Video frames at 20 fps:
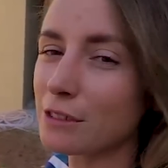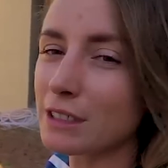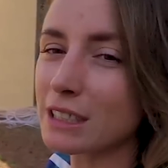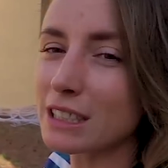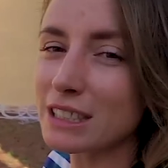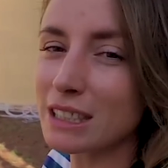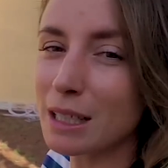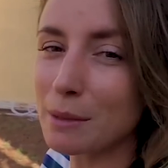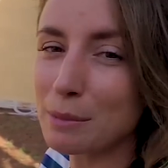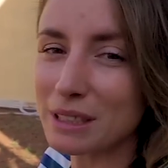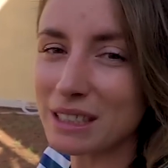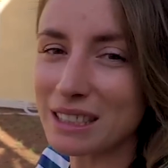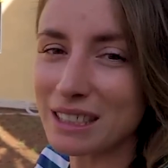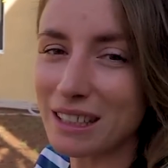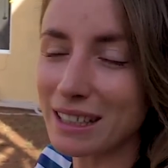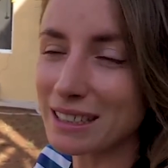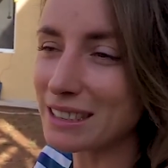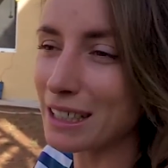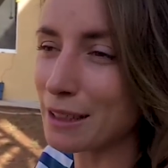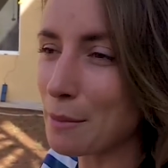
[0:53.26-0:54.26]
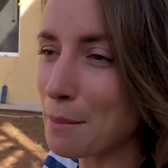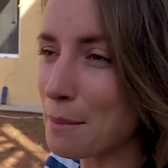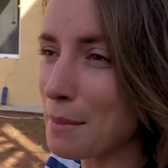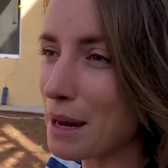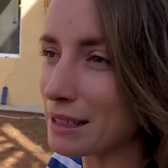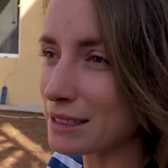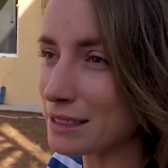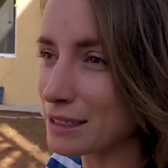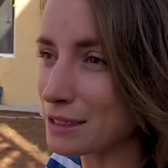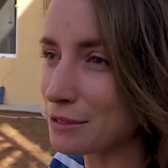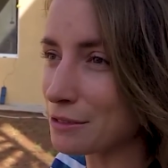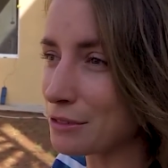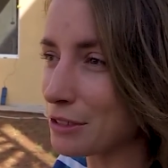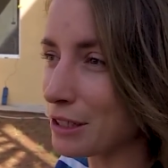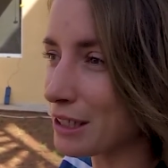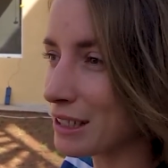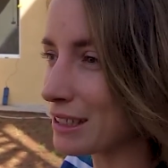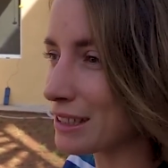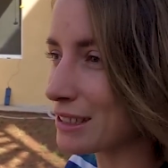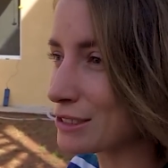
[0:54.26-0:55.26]
finished yet, but he like done a massive
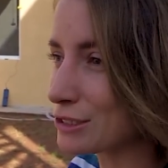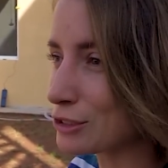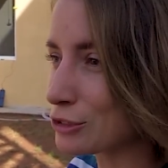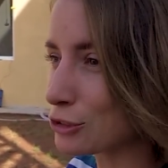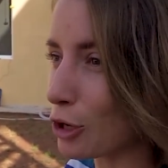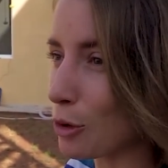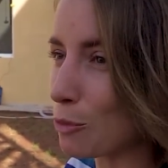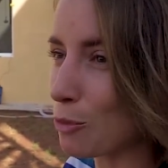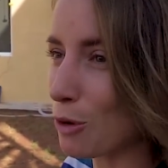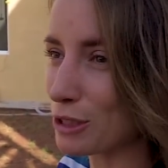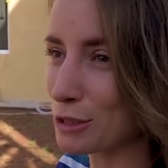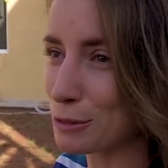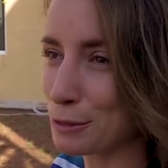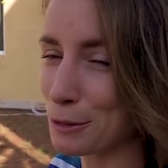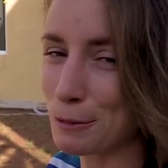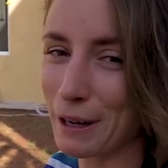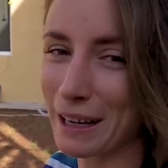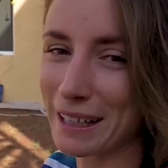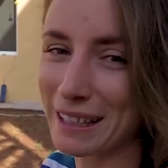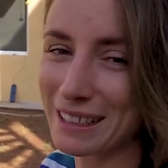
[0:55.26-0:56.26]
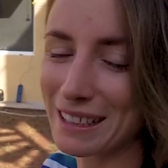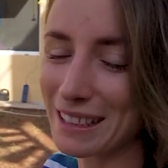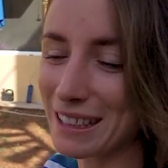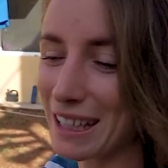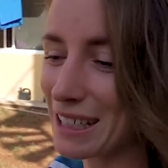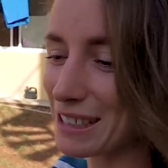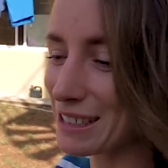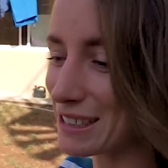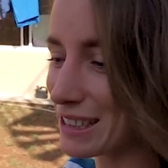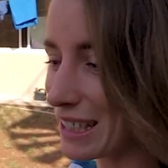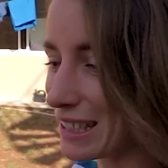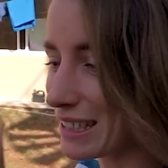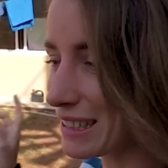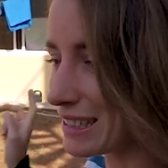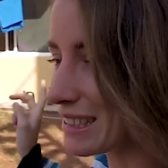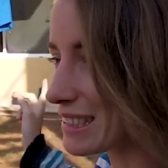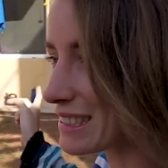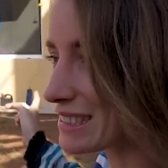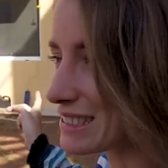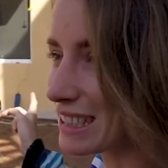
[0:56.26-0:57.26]
job whilst we were in Kalash getting
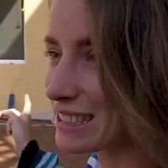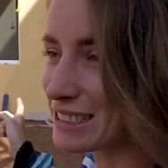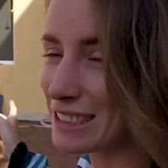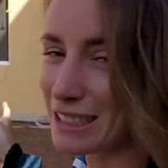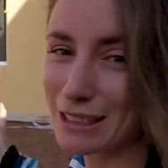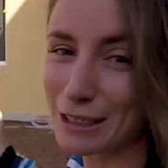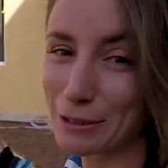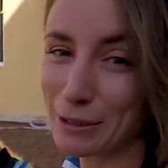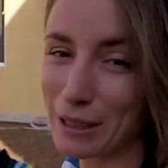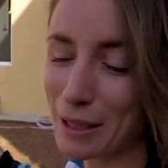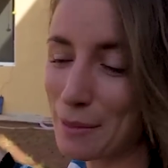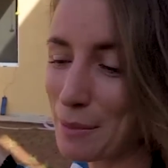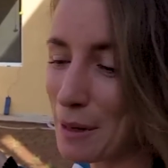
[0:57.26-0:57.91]
the inside done so we had a